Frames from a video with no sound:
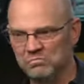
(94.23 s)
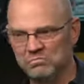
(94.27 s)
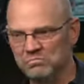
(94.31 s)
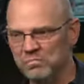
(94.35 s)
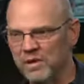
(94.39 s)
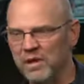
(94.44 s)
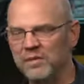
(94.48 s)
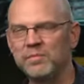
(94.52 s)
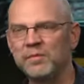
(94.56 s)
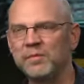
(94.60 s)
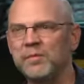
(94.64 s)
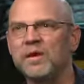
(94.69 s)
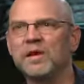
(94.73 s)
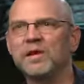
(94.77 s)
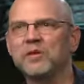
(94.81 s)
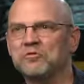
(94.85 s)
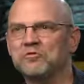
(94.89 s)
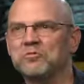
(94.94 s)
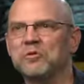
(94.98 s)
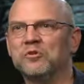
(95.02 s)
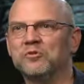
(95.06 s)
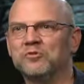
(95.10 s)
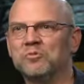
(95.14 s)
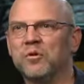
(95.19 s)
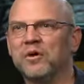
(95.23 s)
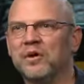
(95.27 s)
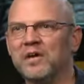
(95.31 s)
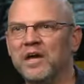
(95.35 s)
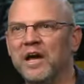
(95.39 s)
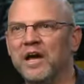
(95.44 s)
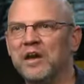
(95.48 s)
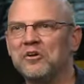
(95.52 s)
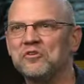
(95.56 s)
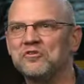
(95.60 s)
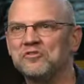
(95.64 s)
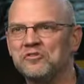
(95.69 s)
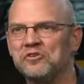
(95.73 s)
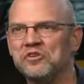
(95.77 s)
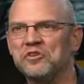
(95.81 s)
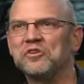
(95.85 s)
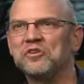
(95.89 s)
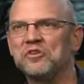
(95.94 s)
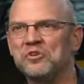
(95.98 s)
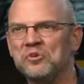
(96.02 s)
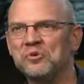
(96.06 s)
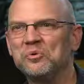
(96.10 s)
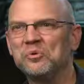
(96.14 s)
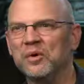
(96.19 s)
maybe make as much money on it as you
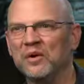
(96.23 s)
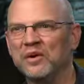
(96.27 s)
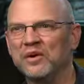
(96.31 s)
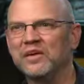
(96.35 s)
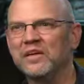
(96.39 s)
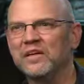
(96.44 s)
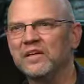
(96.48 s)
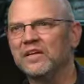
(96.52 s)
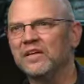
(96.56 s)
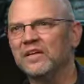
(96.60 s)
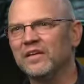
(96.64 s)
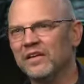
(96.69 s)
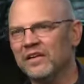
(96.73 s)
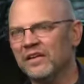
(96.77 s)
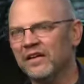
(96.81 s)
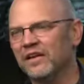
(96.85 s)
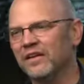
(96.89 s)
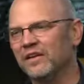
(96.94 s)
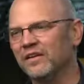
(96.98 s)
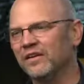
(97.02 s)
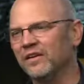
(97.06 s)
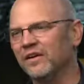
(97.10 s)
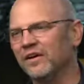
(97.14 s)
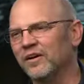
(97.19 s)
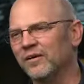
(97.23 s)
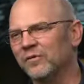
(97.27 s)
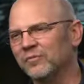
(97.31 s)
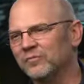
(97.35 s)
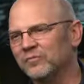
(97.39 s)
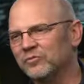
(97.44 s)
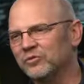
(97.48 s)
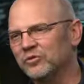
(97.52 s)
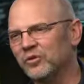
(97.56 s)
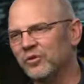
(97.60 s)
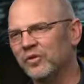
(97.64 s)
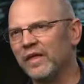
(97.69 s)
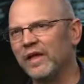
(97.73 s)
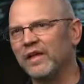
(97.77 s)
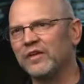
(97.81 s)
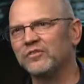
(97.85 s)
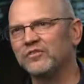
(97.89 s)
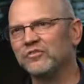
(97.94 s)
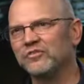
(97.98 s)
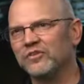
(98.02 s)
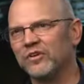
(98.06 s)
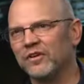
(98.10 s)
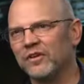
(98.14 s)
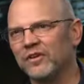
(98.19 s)
did the new one. And um, so
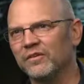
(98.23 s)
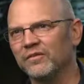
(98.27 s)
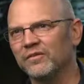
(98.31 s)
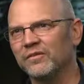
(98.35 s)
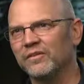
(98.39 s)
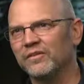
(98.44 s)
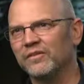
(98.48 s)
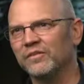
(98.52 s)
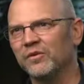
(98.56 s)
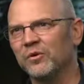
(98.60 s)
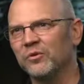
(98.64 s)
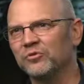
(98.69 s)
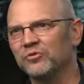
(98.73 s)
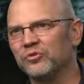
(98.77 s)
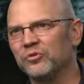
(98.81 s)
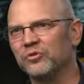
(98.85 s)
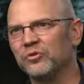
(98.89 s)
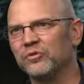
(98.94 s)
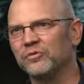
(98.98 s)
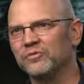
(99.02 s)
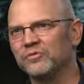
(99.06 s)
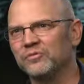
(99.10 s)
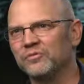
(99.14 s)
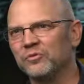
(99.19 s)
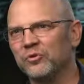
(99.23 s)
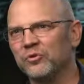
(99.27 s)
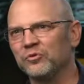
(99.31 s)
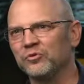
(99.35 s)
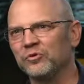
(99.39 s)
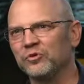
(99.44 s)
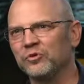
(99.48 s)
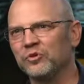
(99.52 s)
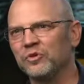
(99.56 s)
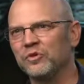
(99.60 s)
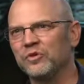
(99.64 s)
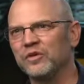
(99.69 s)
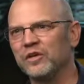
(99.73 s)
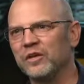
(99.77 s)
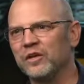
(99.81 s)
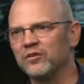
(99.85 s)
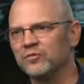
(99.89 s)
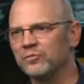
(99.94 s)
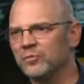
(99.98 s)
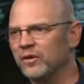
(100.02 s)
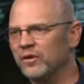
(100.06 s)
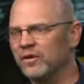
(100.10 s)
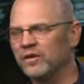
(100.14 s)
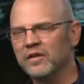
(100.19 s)
that's uh, those are those are good
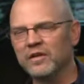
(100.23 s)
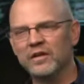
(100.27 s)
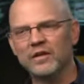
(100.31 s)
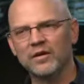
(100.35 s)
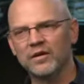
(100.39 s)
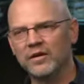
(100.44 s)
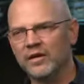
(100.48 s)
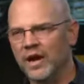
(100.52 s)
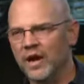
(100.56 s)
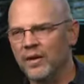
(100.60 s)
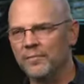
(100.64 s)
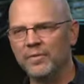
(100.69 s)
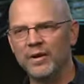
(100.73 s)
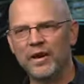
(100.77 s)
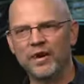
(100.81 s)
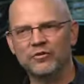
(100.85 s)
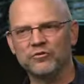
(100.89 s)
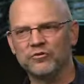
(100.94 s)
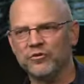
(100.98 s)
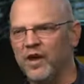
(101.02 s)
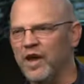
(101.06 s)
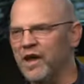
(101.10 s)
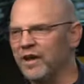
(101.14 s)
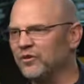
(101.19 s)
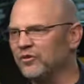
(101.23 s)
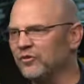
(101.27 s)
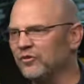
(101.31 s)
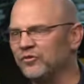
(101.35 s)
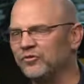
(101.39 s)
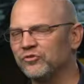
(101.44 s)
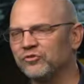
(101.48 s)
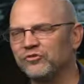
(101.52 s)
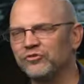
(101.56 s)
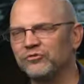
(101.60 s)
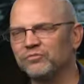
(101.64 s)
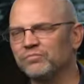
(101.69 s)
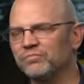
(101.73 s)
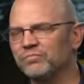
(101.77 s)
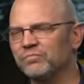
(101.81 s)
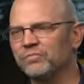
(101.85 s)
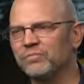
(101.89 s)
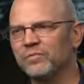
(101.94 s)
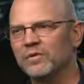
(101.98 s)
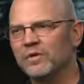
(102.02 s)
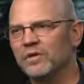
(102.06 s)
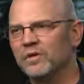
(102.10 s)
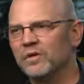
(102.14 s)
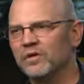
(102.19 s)
things. But compact tractors,
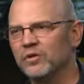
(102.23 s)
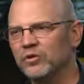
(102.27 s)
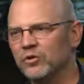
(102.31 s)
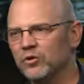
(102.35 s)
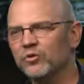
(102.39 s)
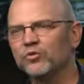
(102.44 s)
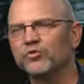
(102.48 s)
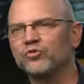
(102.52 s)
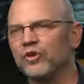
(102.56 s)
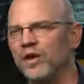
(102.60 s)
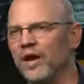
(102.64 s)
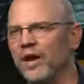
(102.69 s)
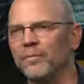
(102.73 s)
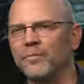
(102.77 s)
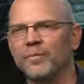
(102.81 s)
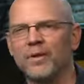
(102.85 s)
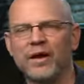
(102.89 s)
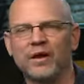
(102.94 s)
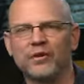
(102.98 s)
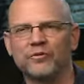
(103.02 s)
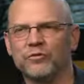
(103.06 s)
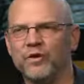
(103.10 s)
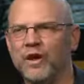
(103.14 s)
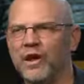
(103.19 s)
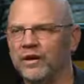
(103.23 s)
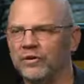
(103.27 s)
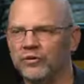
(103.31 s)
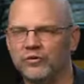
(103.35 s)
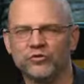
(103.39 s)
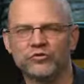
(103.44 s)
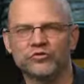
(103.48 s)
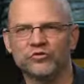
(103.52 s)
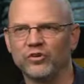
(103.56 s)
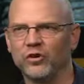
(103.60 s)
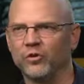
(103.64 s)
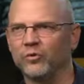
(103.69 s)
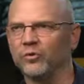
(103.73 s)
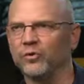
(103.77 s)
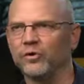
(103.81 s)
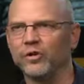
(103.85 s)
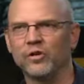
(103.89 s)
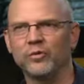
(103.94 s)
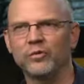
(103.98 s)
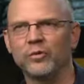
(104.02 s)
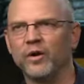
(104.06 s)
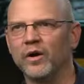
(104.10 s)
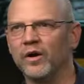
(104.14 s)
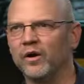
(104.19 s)
used compact tractors sell
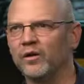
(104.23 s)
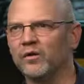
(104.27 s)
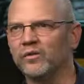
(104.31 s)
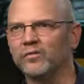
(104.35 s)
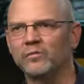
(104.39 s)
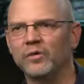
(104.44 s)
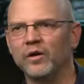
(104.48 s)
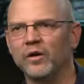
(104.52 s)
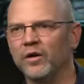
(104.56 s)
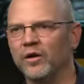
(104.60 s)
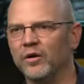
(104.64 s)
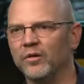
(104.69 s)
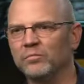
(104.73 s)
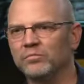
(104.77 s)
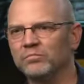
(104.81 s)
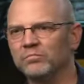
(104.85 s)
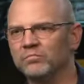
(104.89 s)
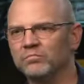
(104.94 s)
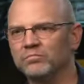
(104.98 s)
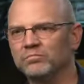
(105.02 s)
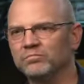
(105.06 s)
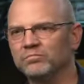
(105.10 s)
really well. Um,